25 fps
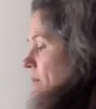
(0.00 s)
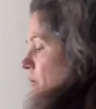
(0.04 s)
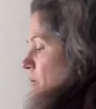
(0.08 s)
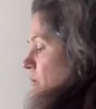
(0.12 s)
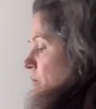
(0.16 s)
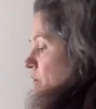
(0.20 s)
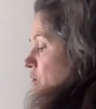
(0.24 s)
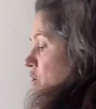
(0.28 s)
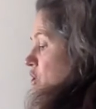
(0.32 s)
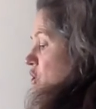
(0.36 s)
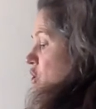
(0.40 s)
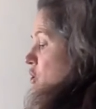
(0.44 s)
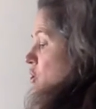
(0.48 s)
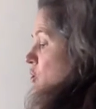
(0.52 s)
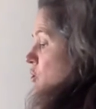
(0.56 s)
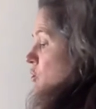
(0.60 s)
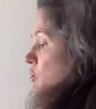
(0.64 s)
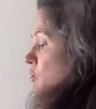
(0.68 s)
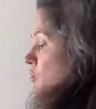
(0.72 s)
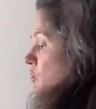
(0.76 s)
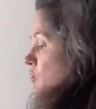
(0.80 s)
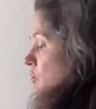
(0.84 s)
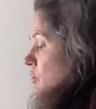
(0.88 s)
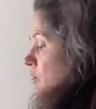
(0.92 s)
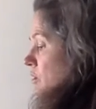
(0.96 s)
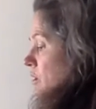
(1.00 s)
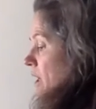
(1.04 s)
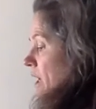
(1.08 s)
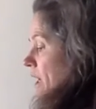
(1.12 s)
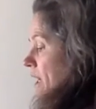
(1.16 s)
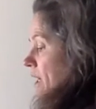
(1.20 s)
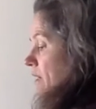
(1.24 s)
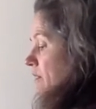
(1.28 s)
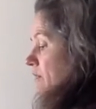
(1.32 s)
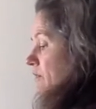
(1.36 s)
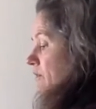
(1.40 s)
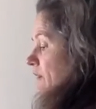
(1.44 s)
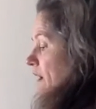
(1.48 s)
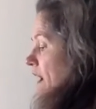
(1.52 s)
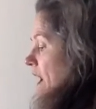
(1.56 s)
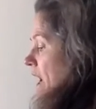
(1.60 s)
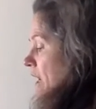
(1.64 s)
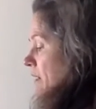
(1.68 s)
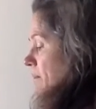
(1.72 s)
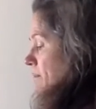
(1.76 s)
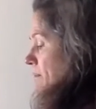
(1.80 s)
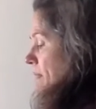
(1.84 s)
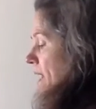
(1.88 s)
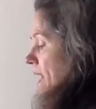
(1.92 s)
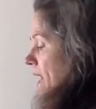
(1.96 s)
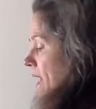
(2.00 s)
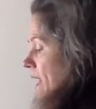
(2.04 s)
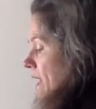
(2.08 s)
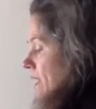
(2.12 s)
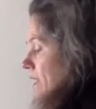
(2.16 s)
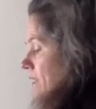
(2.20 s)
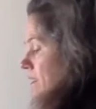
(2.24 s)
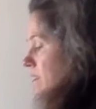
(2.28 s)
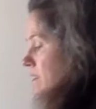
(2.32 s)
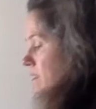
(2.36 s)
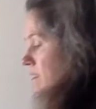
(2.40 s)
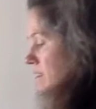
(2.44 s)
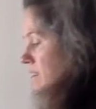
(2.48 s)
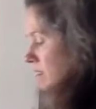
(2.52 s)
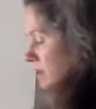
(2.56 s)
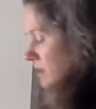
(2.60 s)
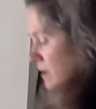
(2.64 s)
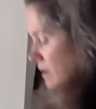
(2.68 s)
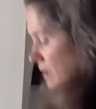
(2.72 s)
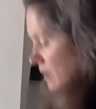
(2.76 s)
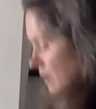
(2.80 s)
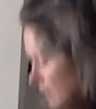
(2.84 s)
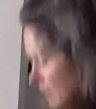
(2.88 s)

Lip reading: it with 2 kind of hot pads